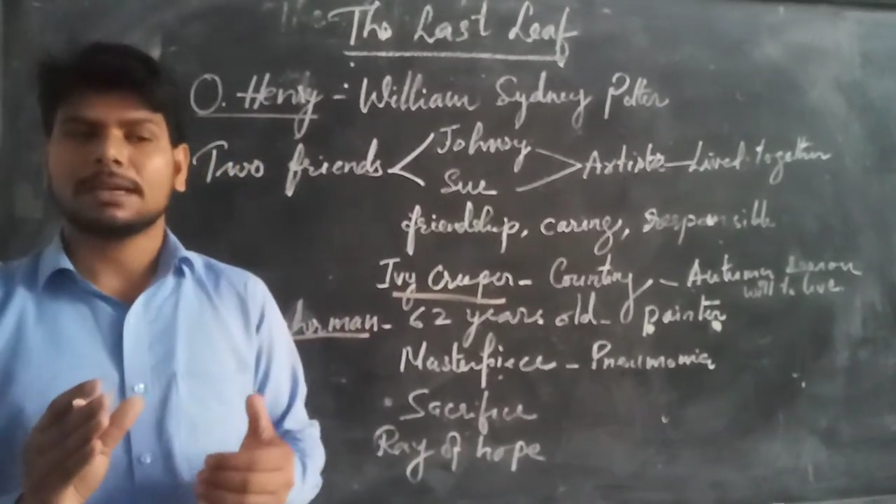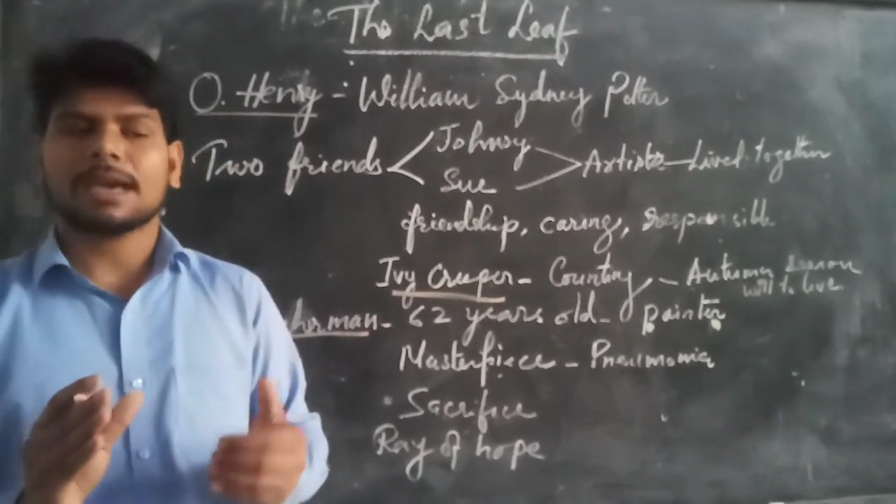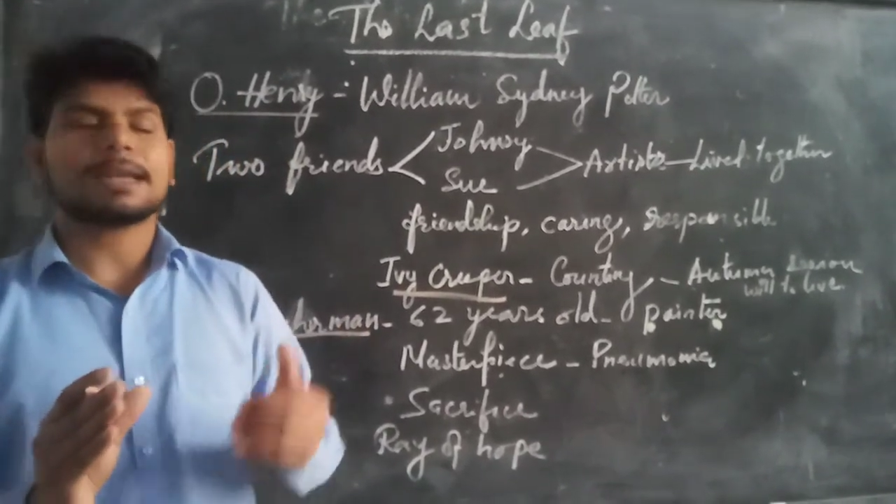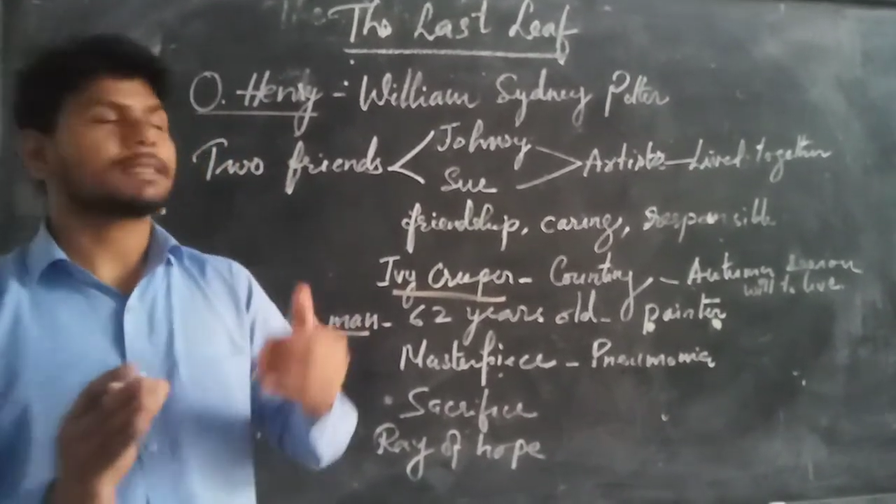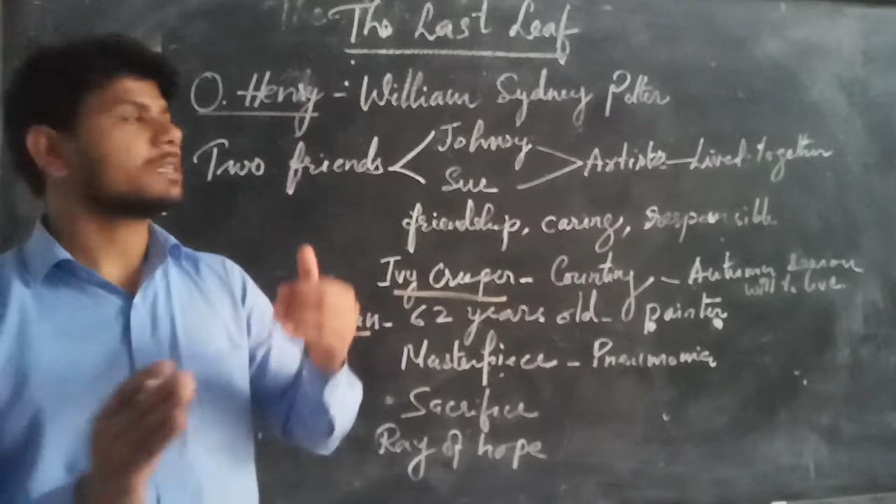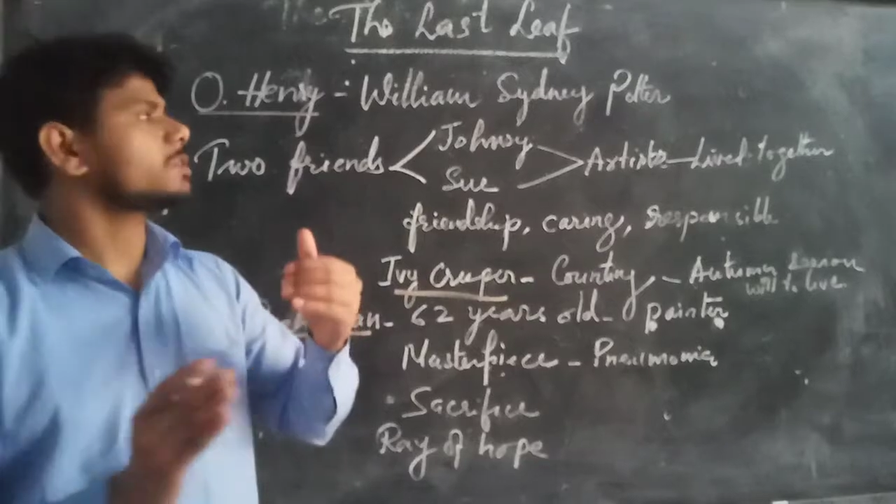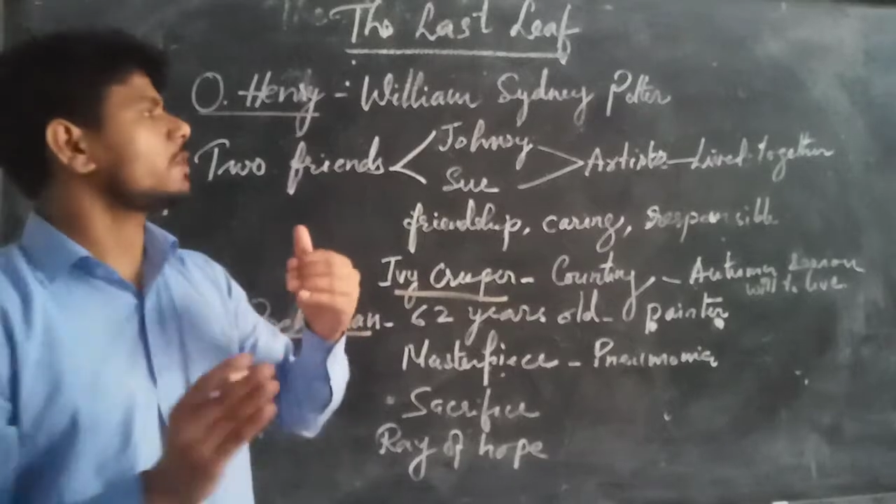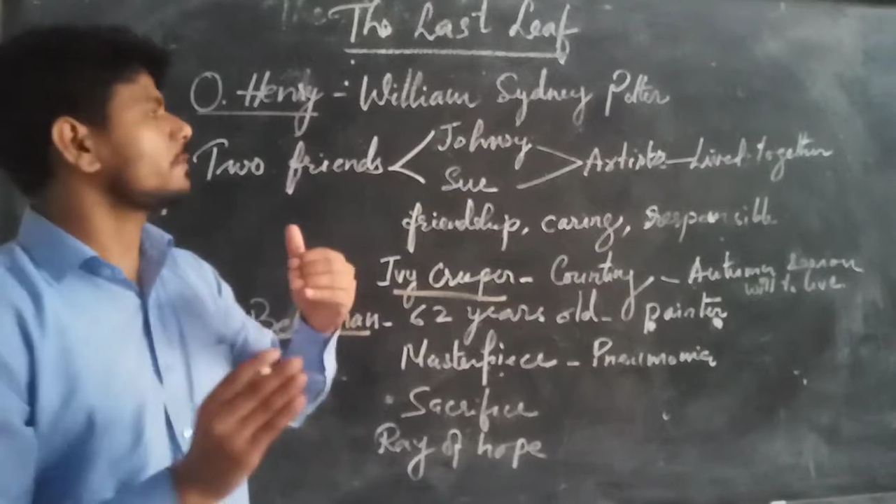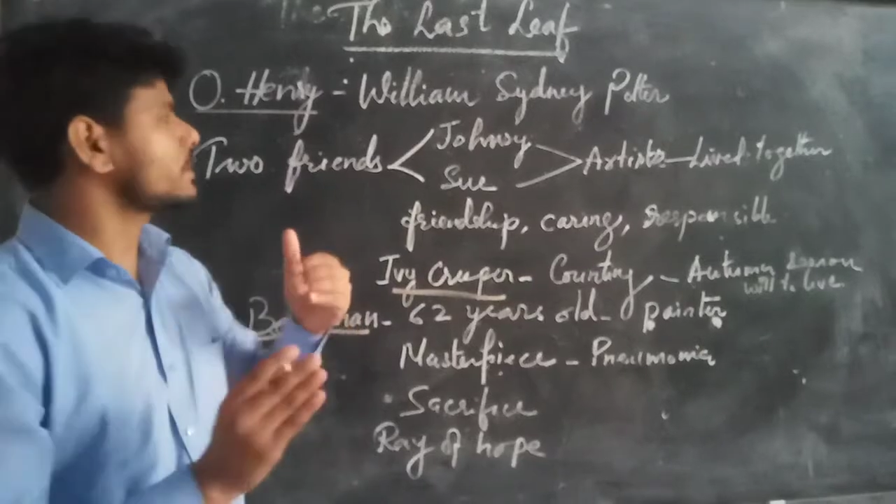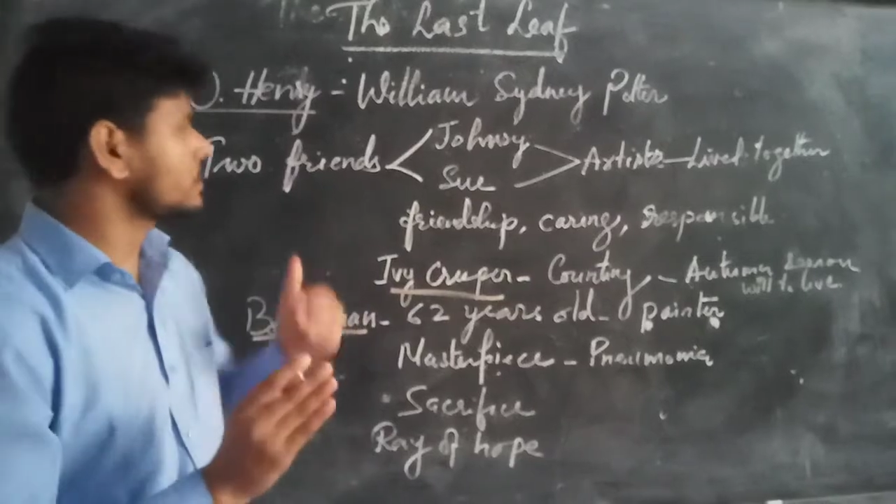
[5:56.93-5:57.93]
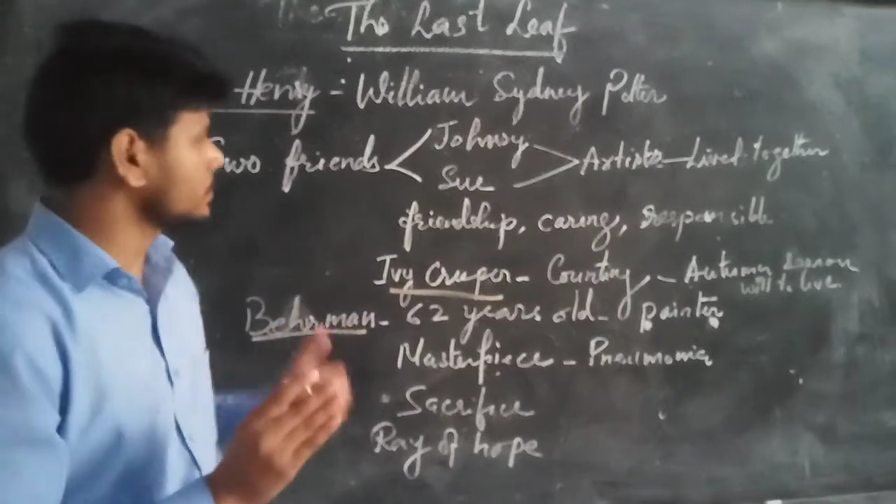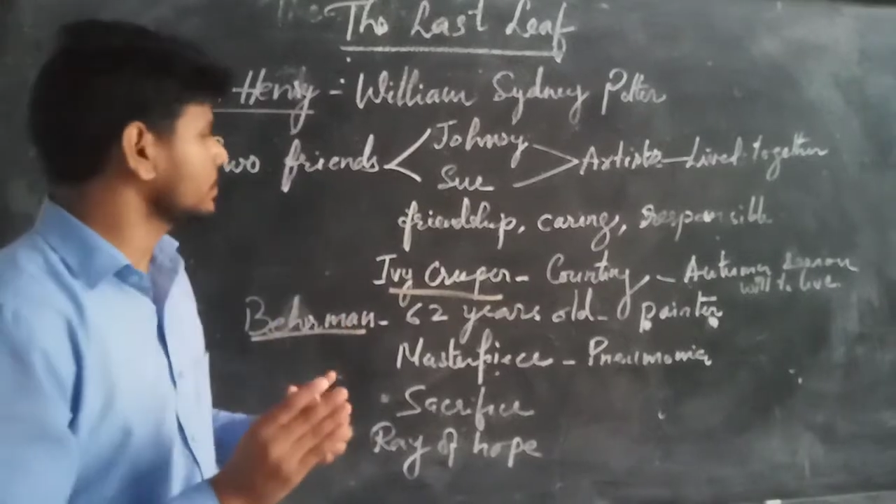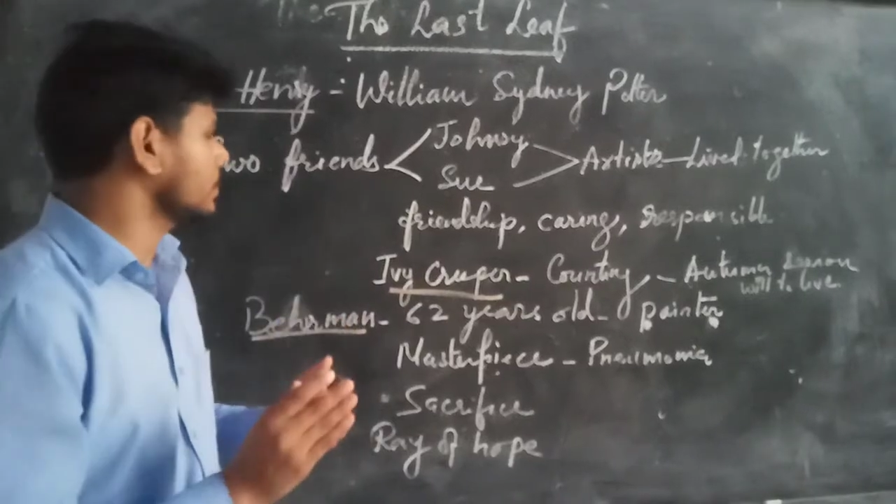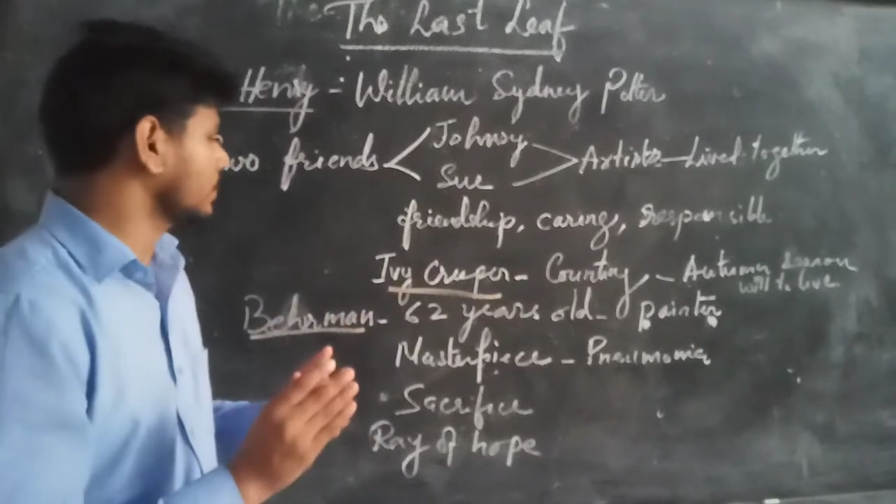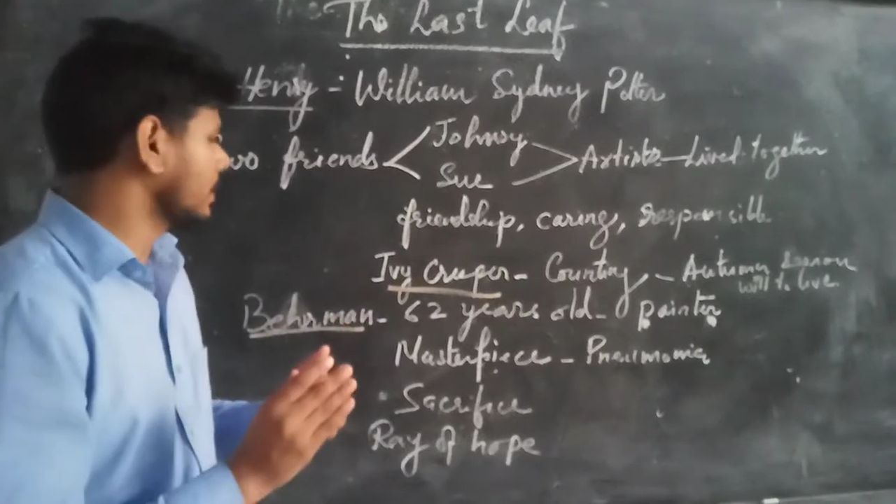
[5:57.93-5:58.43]
characters of
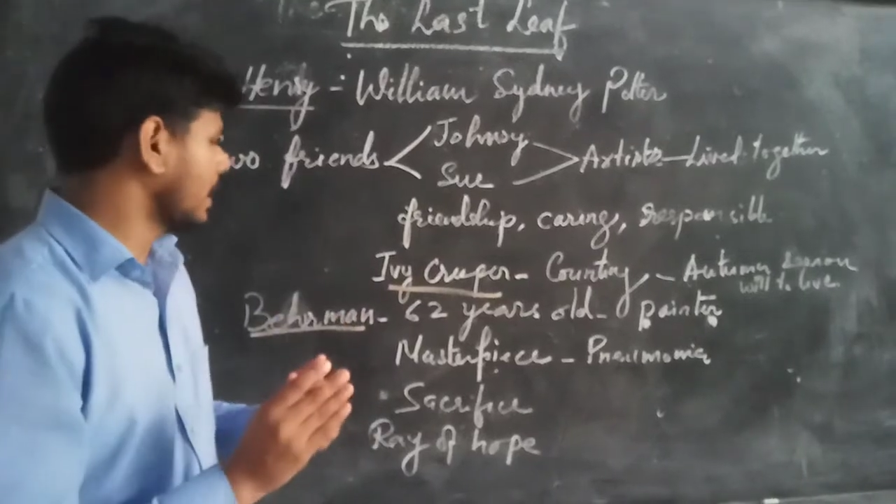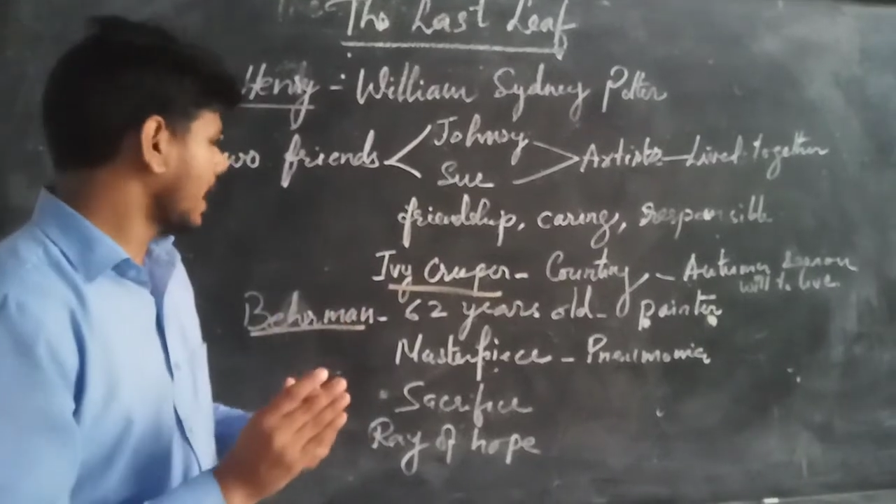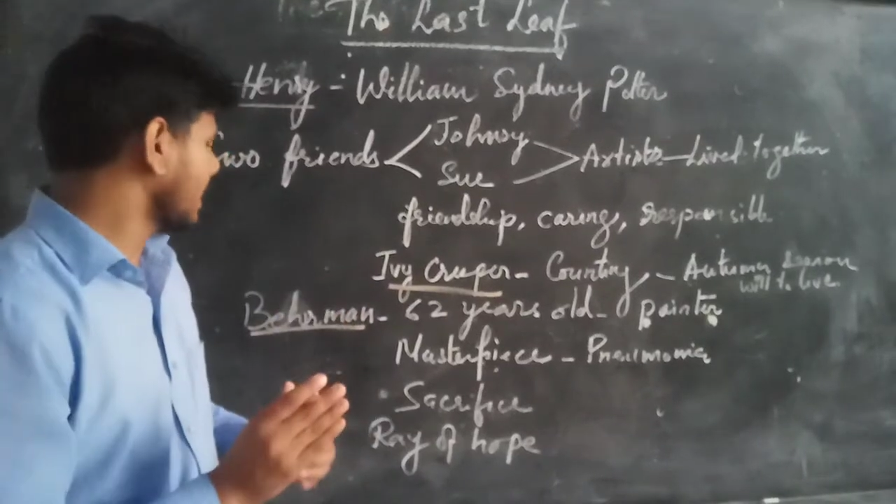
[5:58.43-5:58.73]
Sue